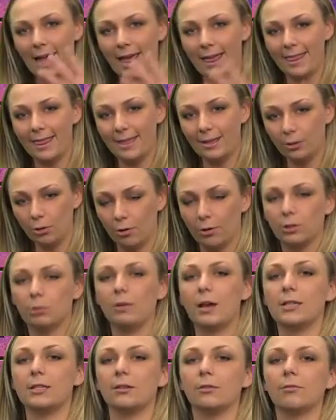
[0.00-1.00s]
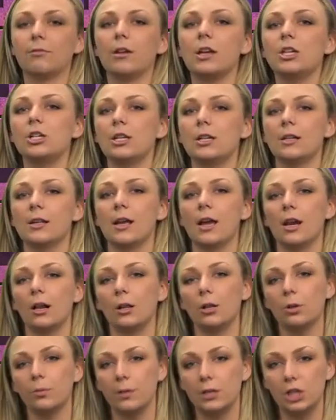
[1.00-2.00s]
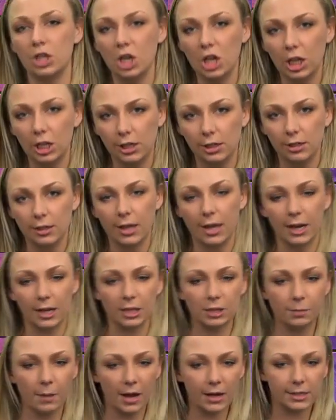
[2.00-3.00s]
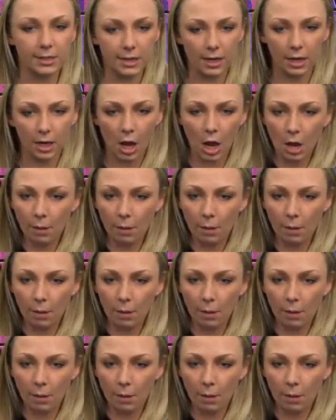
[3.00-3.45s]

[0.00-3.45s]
the northwestern region to get a little bit chillier than expected.